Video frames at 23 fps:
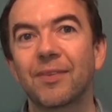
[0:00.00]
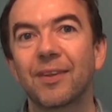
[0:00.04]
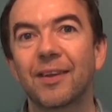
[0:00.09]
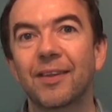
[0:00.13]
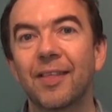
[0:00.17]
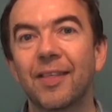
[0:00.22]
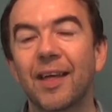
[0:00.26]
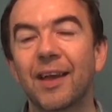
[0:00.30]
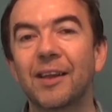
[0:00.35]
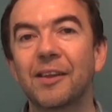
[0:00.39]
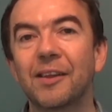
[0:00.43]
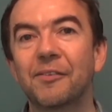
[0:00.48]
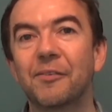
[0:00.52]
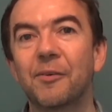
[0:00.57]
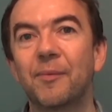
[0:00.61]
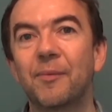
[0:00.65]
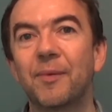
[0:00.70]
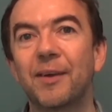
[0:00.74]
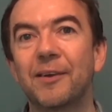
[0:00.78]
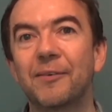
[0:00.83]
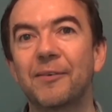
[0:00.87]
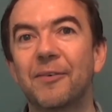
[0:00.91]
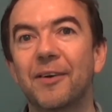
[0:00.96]
Thanks for
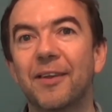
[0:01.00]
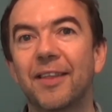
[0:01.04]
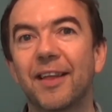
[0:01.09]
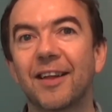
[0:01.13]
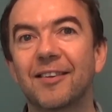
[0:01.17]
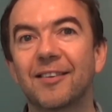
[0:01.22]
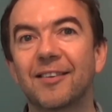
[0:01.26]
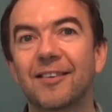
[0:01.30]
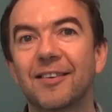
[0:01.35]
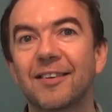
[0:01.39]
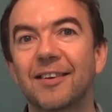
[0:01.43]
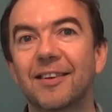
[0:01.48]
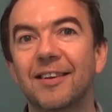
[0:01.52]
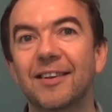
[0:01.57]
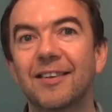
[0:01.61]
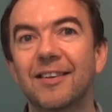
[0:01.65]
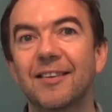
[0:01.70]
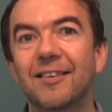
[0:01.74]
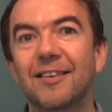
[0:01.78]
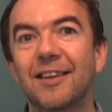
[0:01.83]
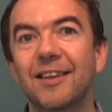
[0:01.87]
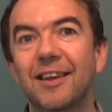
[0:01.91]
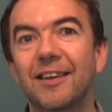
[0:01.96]
being with us.
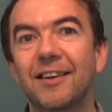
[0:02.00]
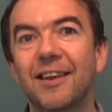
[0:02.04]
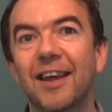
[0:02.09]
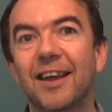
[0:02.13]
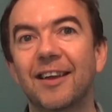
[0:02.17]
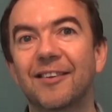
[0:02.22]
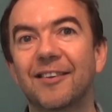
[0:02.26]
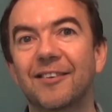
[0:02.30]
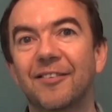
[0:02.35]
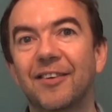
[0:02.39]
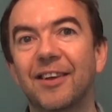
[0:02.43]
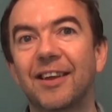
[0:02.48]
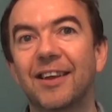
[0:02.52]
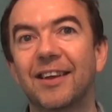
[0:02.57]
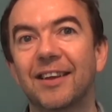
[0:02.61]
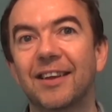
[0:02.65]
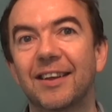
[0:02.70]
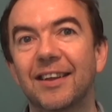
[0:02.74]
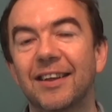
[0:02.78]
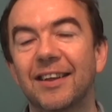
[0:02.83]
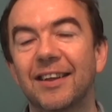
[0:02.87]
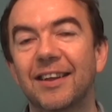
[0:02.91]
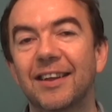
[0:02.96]
See you next week,
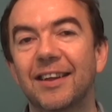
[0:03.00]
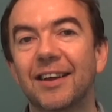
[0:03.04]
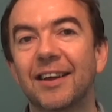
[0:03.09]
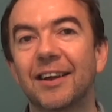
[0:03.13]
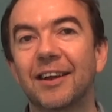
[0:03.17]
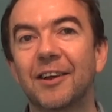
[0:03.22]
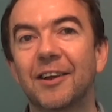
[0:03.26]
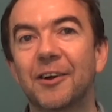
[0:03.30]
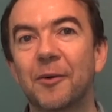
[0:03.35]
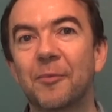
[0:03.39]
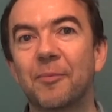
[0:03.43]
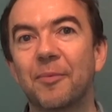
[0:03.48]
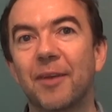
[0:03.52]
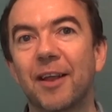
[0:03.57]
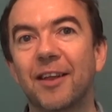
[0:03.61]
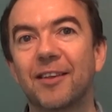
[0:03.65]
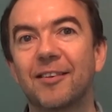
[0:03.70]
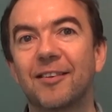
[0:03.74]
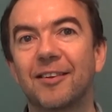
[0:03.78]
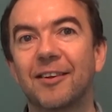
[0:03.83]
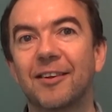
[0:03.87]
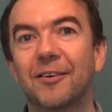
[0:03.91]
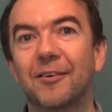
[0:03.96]
and God
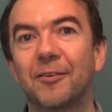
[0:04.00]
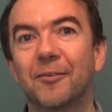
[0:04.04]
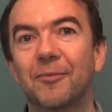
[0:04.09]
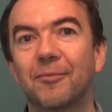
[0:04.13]
bless you.